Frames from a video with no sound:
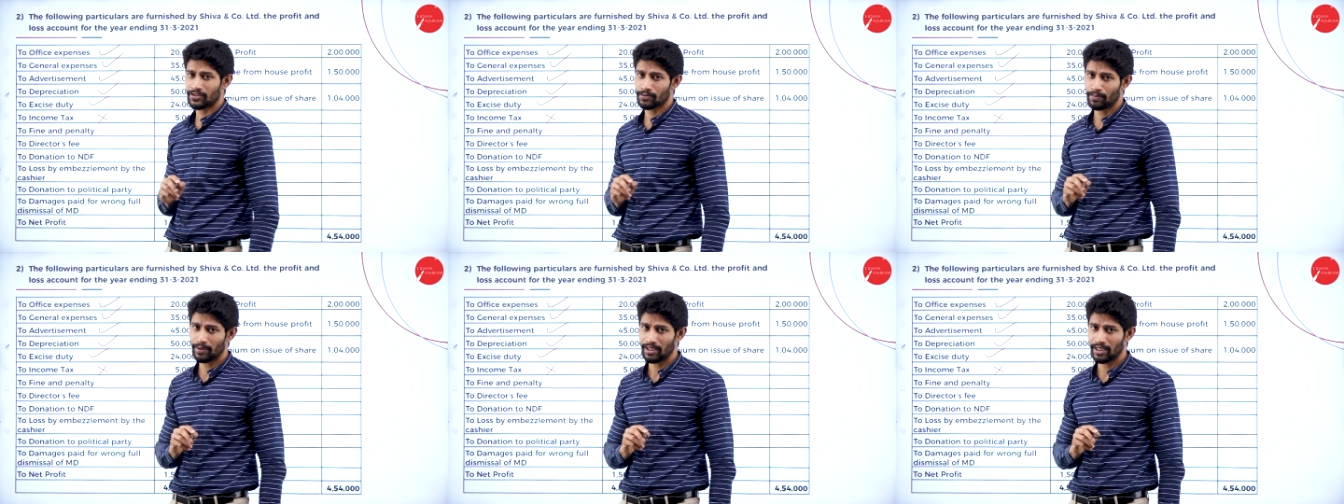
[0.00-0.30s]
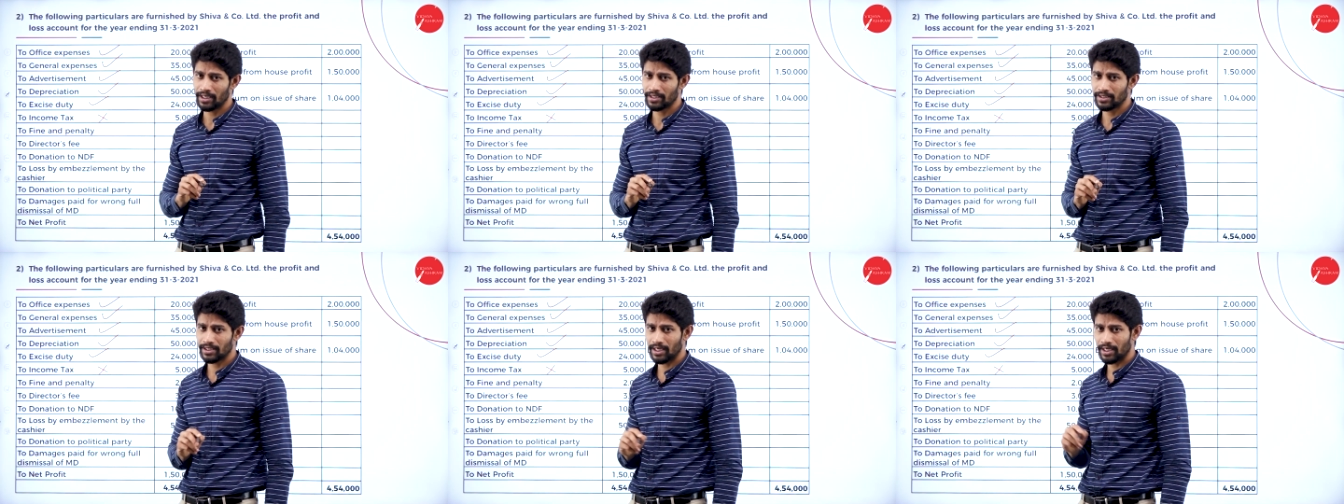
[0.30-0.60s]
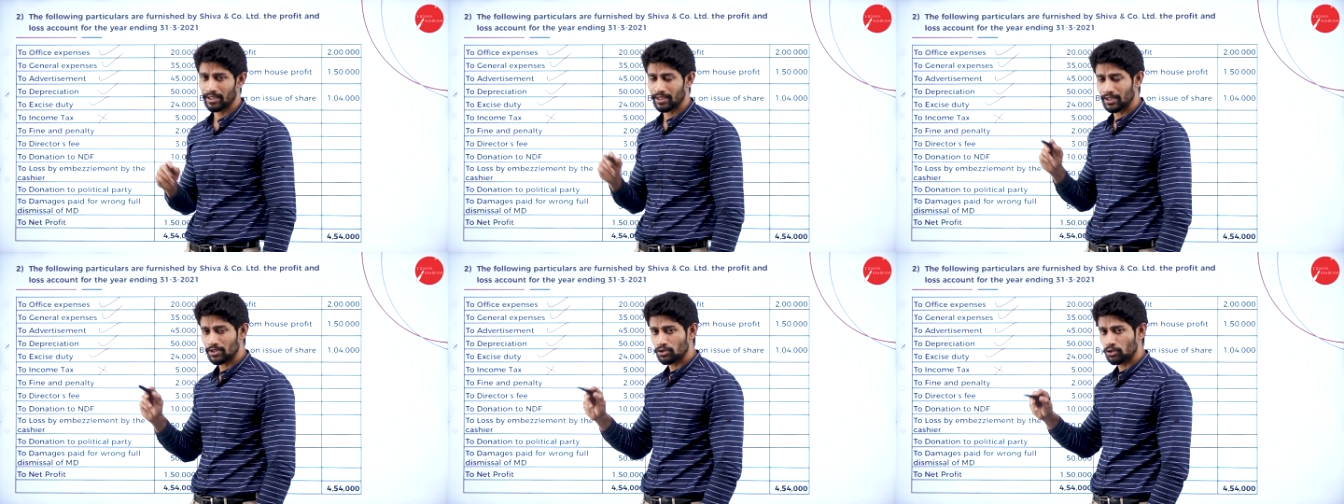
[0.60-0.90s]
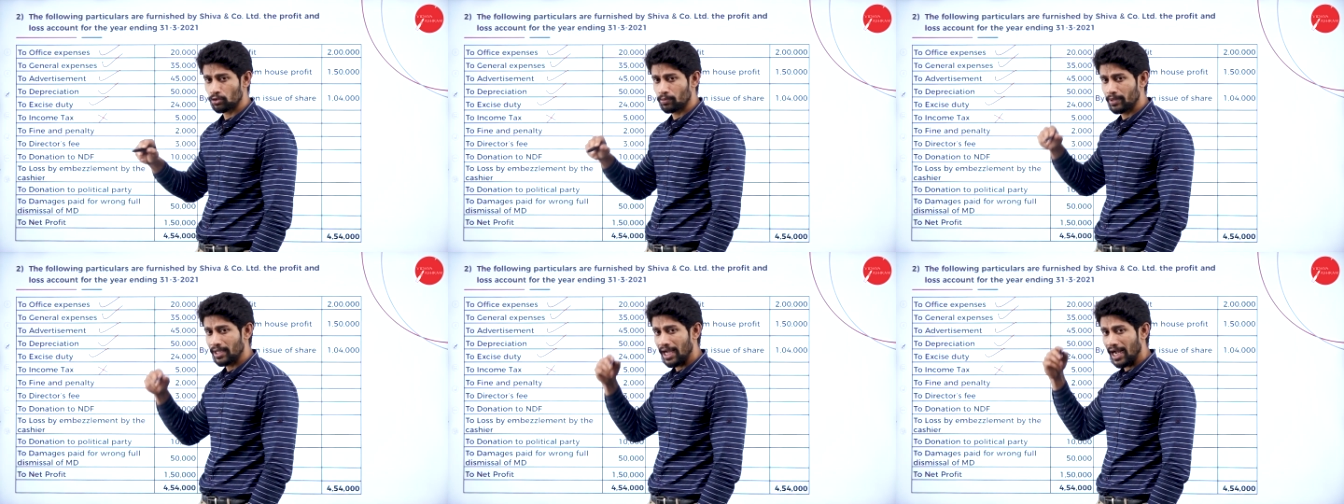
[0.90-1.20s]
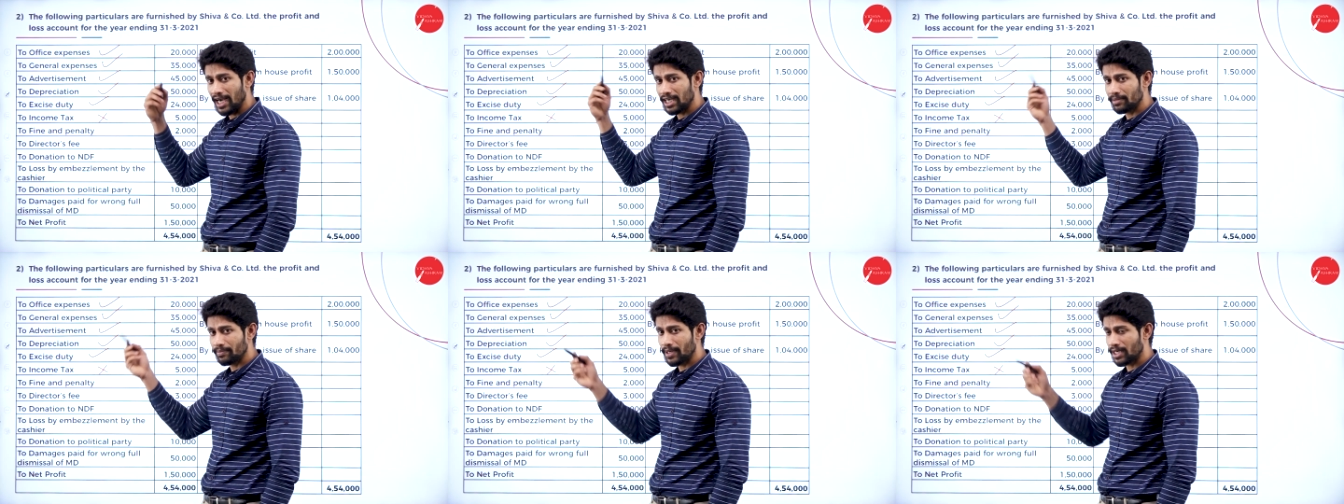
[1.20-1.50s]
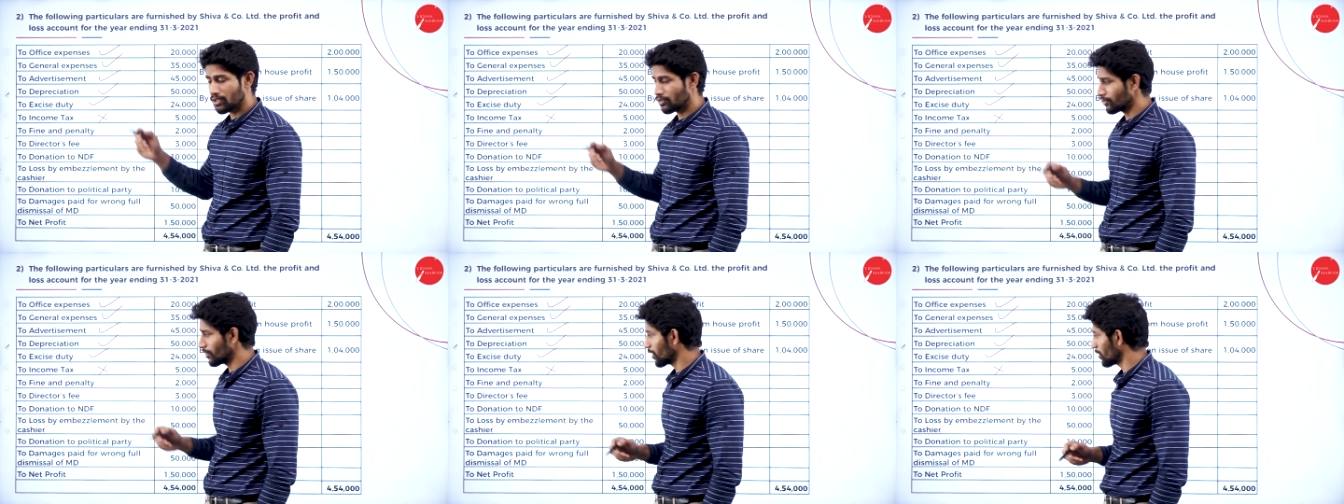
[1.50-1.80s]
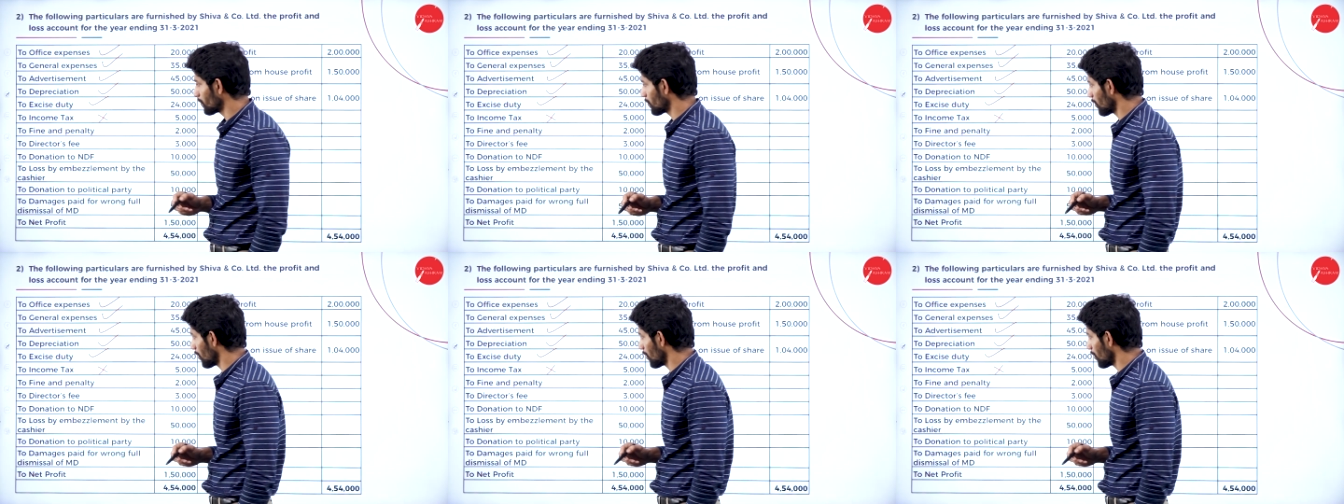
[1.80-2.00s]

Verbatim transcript: expenditure, that should be add back to the net